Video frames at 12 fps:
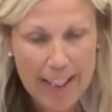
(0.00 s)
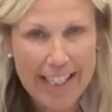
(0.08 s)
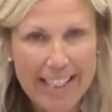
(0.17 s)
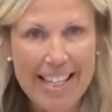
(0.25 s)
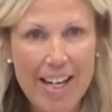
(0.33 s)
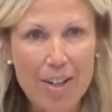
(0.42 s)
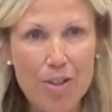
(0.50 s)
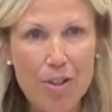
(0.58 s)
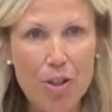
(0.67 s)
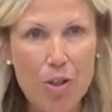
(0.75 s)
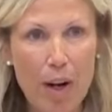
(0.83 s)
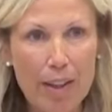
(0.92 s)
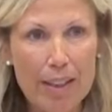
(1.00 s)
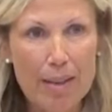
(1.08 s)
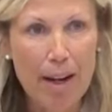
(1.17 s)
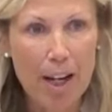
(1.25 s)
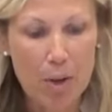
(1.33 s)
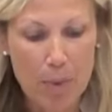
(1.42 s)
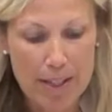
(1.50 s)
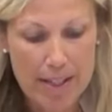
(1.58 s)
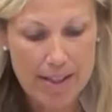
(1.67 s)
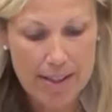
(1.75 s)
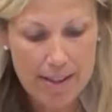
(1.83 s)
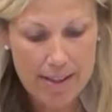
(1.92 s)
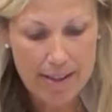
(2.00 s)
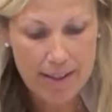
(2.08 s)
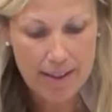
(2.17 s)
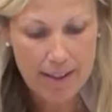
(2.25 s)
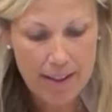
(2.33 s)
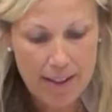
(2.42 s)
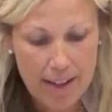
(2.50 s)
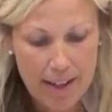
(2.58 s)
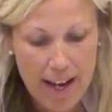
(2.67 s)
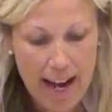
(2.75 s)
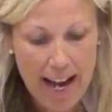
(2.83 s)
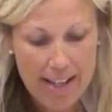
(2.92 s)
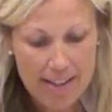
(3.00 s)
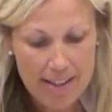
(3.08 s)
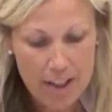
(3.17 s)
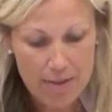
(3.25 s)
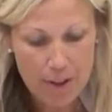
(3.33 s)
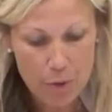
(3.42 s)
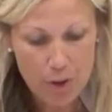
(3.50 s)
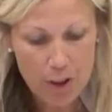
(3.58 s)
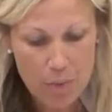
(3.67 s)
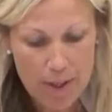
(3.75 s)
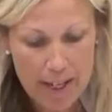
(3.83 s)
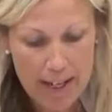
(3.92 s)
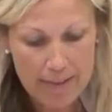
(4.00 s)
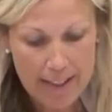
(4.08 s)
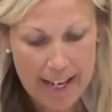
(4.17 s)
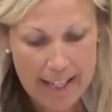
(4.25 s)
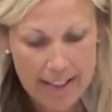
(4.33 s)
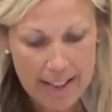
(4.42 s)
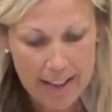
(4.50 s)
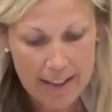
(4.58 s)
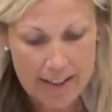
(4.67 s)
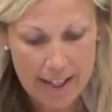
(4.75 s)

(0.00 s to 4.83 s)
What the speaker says: I would like now to welcome our witnesses. As an individual, we have Kate